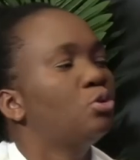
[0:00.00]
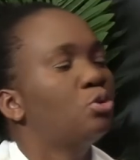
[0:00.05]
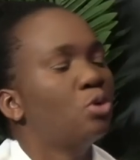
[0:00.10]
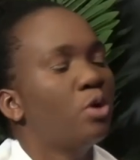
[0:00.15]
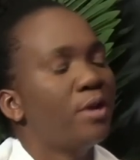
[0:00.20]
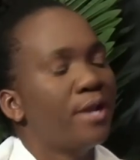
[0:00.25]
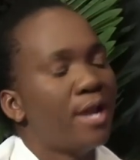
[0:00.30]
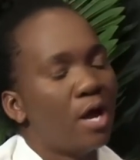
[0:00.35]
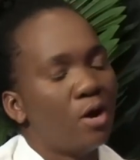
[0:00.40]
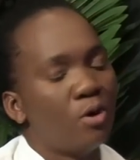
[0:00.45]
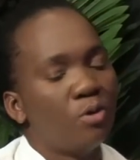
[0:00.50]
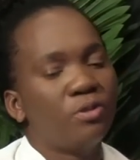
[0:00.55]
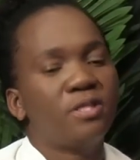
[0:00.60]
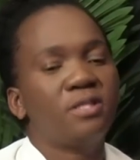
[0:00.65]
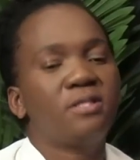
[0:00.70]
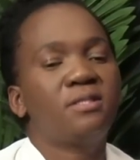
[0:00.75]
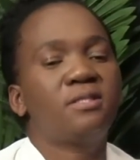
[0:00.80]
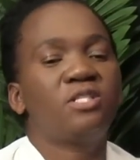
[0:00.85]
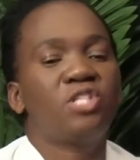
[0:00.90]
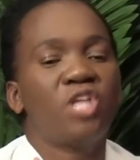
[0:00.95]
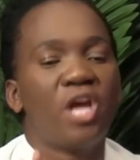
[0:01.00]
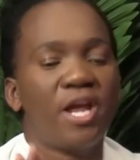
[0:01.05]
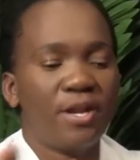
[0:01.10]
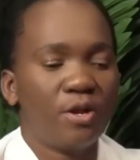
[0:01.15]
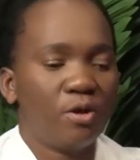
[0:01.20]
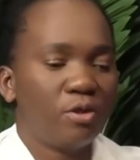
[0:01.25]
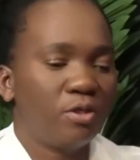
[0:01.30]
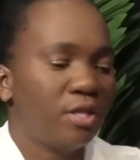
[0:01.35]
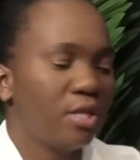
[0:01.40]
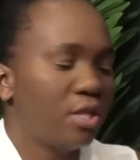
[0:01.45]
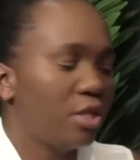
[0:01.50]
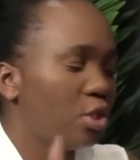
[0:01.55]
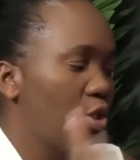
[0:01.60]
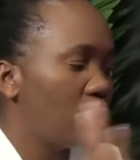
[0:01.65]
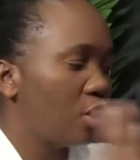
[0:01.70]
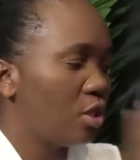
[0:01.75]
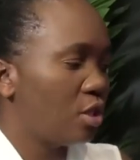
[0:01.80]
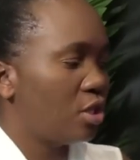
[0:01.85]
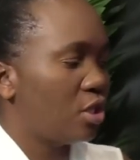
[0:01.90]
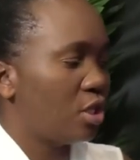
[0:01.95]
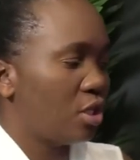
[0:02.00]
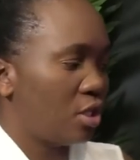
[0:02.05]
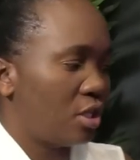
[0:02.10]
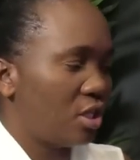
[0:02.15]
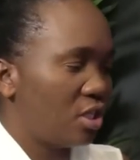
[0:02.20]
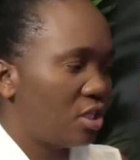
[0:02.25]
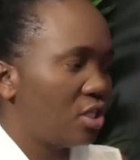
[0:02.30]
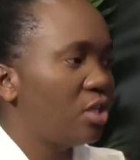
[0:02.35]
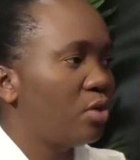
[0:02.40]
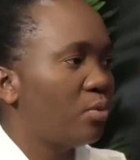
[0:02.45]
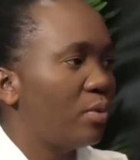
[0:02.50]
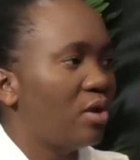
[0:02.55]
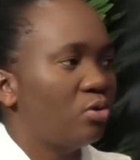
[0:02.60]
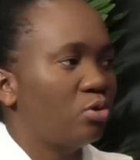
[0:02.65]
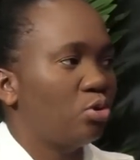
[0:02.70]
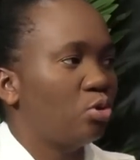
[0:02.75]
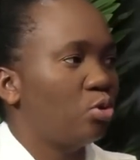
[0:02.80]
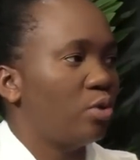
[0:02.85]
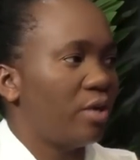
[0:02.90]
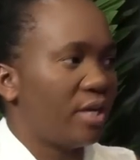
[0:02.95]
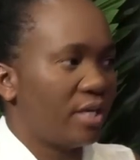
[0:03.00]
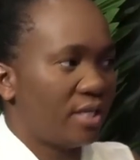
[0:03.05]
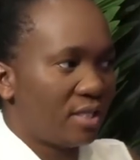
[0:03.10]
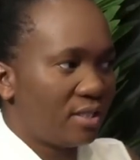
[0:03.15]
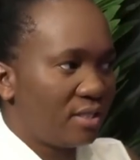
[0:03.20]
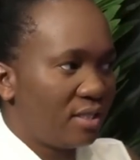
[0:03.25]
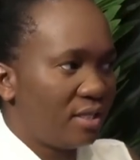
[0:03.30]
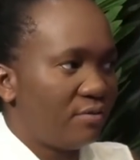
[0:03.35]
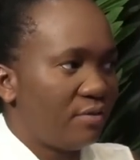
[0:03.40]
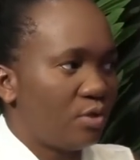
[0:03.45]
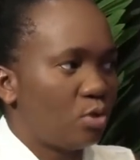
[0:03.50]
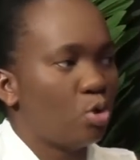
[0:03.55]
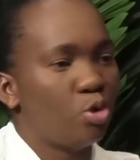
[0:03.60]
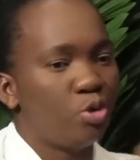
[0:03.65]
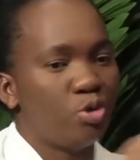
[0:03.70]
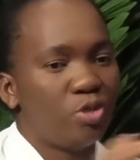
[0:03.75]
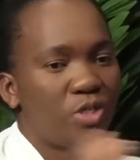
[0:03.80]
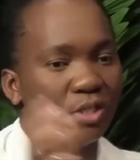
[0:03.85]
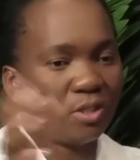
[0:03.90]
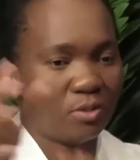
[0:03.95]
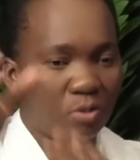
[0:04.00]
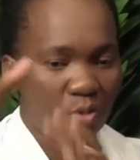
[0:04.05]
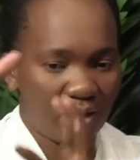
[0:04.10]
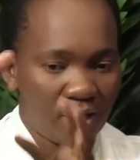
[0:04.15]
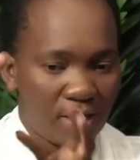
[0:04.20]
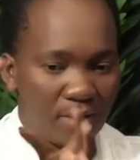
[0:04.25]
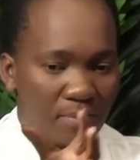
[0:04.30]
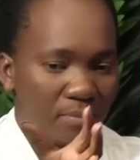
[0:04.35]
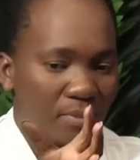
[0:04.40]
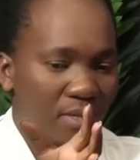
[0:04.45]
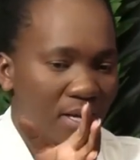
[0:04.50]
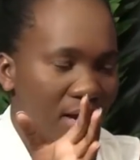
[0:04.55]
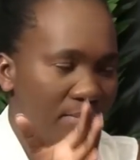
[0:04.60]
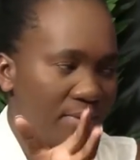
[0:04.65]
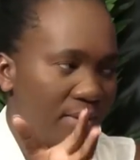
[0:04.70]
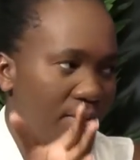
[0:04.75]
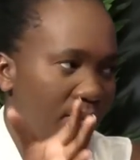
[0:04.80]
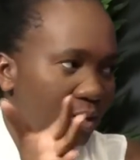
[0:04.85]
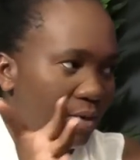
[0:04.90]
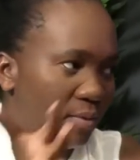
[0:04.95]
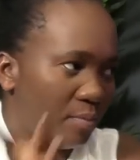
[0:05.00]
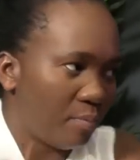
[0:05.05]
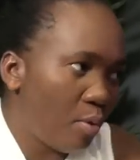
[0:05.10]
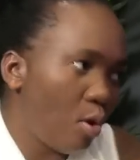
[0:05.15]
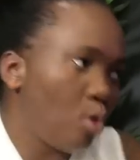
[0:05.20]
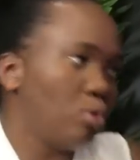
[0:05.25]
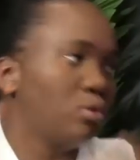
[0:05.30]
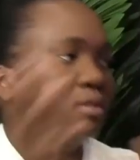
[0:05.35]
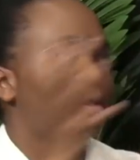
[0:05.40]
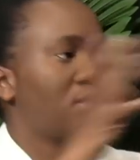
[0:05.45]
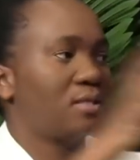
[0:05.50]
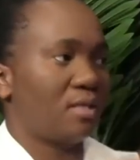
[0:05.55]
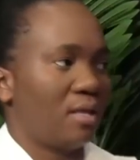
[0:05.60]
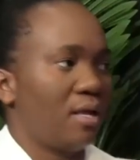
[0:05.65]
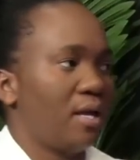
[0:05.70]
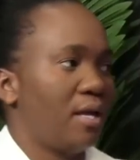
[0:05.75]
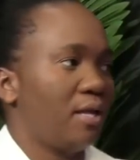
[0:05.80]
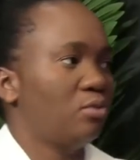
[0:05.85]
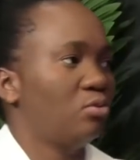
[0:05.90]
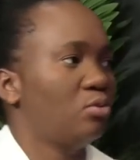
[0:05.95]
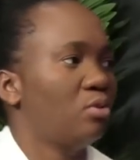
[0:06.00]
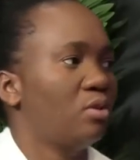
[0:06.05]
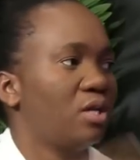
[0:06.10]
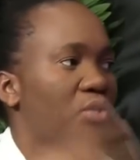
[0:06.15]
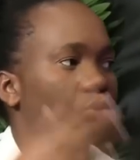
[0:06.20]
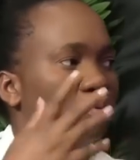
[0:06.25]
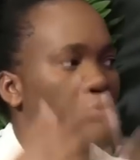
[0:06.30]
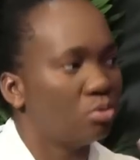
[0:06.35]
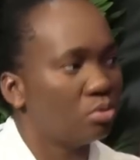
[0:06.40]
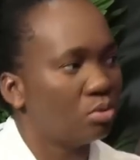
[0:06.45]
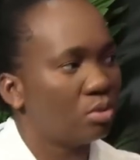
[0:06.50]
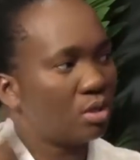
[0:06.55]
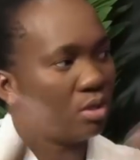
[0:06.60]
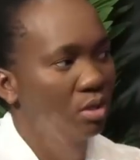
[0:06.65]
So now this channel, the T-World, you're going to just leave it, or you're just going to come in and post there so that...